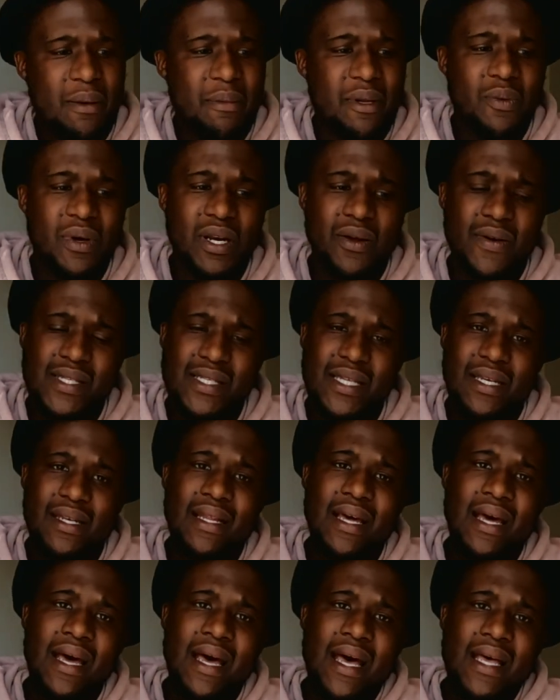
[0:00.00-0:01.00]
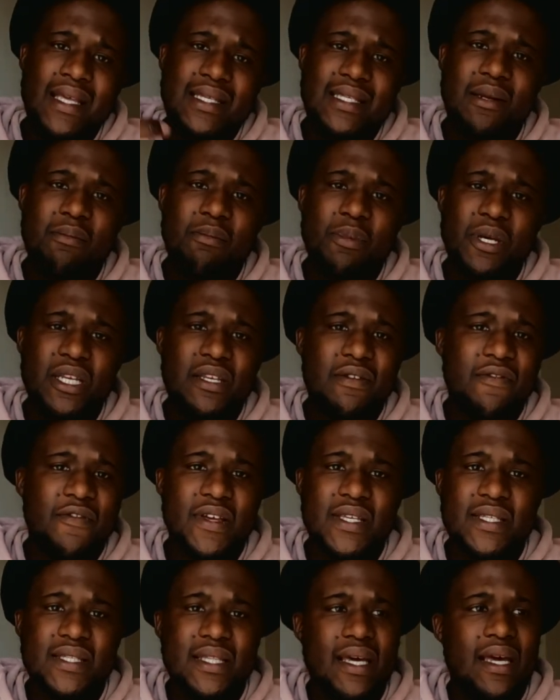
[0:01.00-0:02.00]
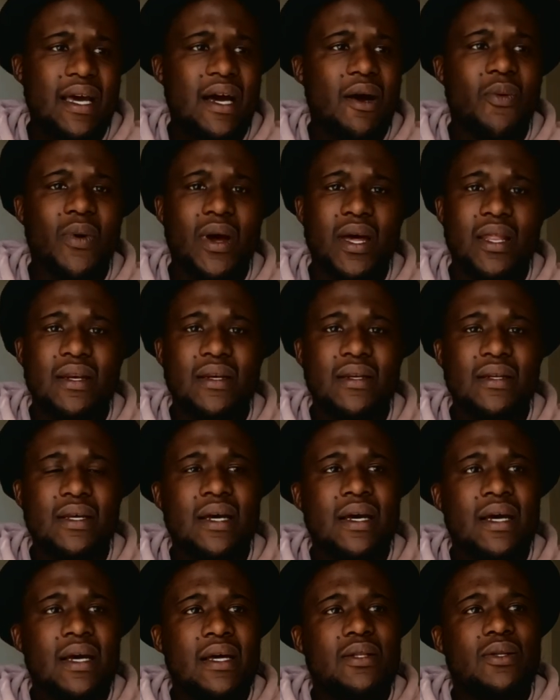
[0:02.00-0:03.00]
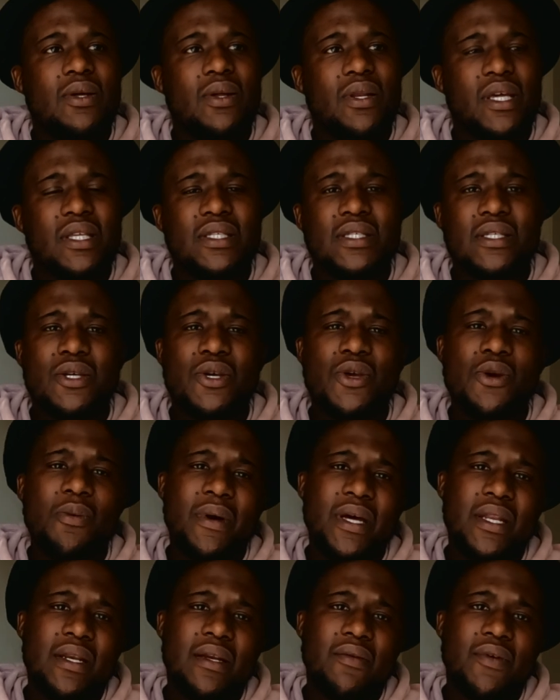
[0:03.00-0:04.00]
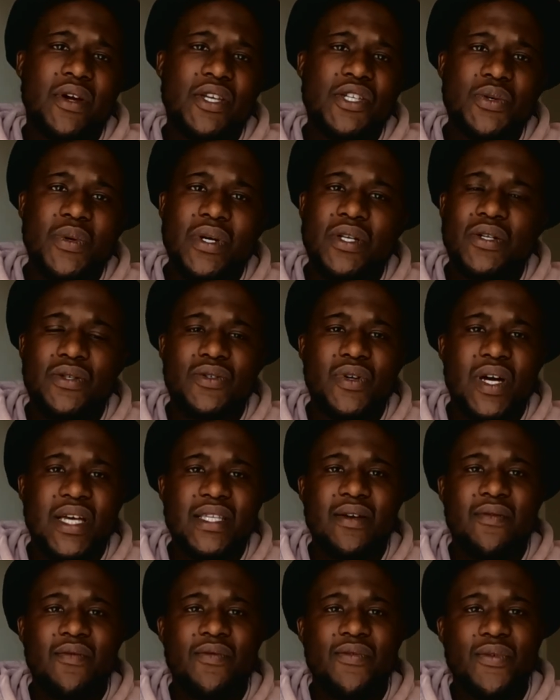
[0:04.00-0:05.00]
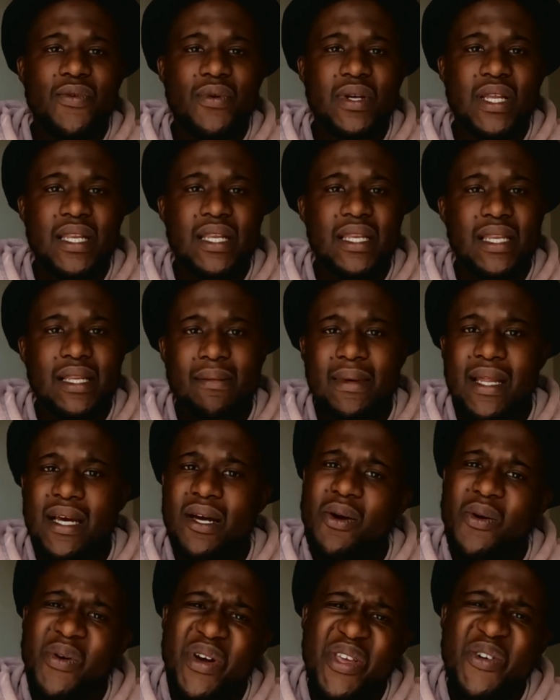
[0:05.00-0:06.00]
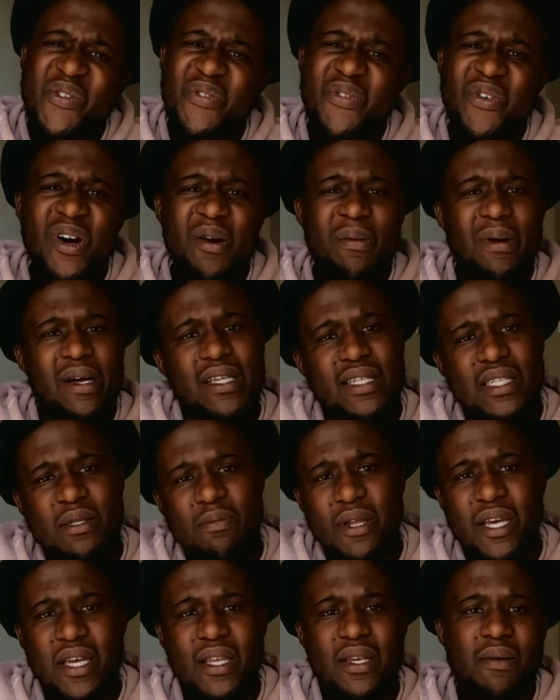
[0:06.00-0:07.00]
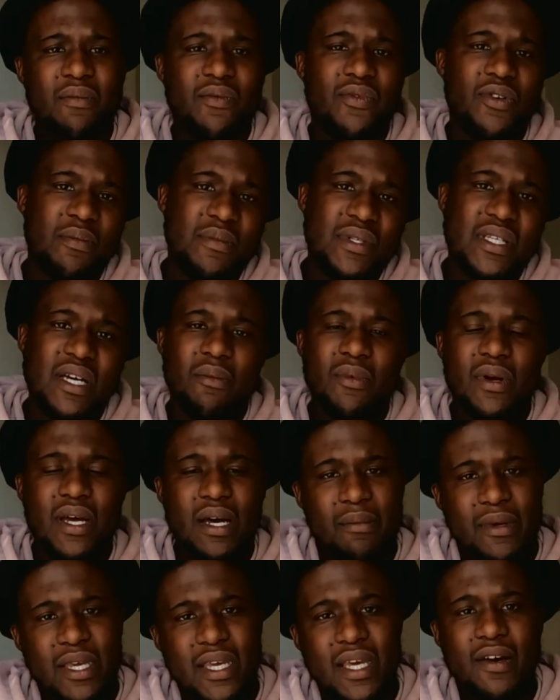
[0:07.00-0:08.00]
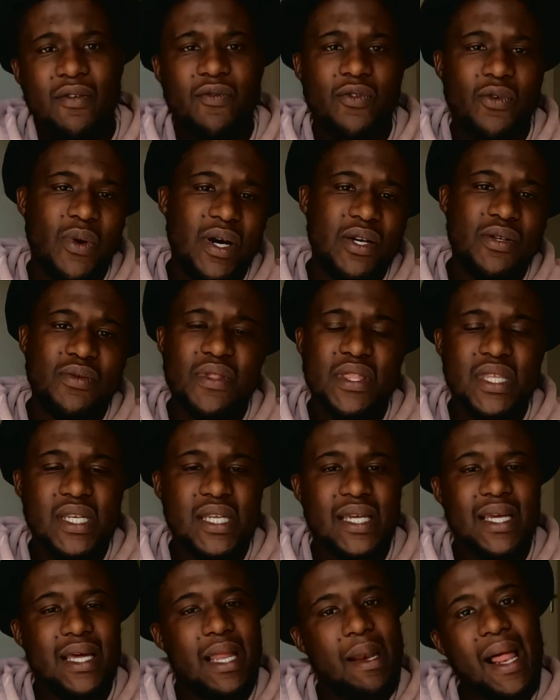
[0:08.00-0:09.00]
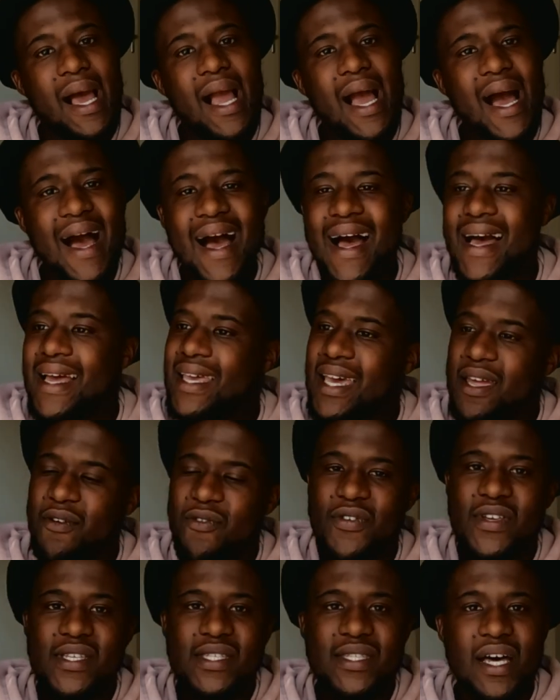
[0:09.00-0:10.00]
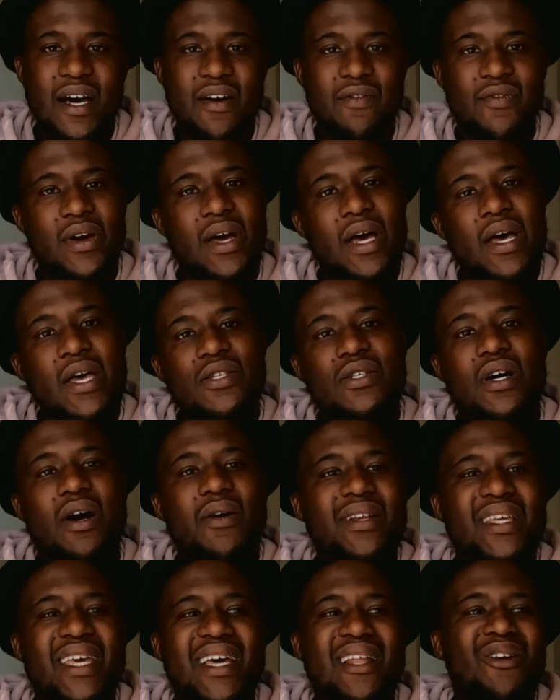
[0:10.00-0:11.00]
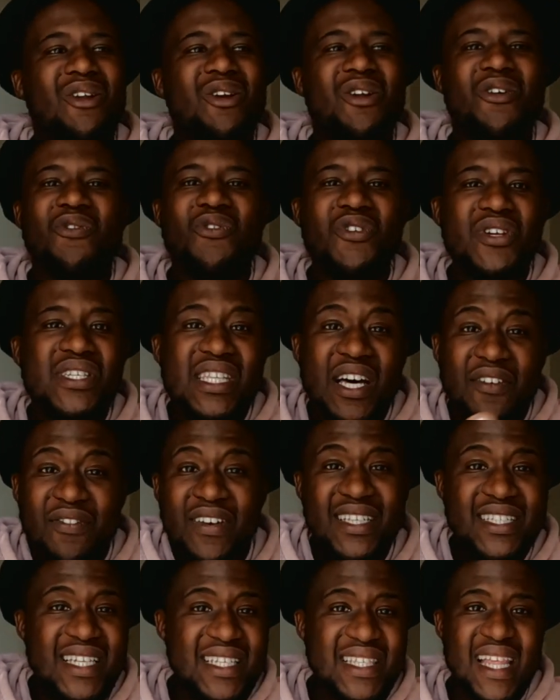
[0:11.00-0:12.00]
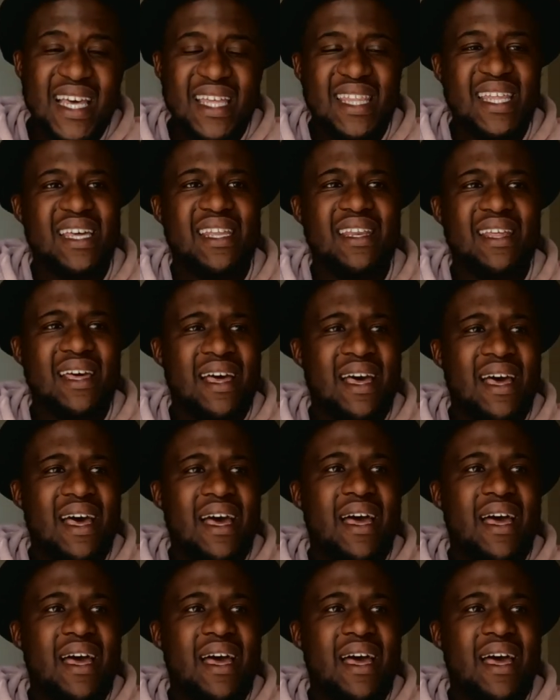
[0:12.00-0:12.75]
I mean, when I was in St. Pete first day, I went to this Cuban restaurant to try some food, and I'm like, oh, where you from? I explained, I'm from somewhere, I'm here for 1, 2, 3. I'm like, I get free stuff. So I would get a lot of free stuff, like just like that.